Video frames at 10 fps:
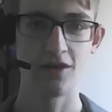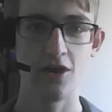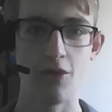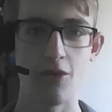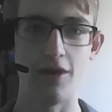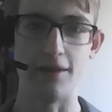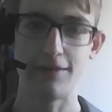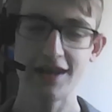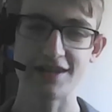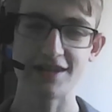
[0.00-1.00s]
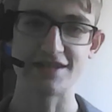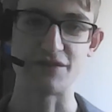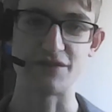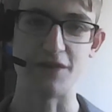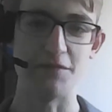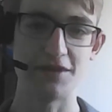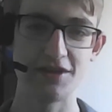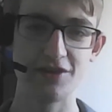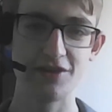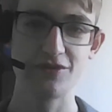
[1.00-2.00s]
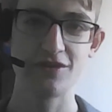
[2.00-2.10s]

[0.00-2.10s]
While in the planning stages of my EPQ,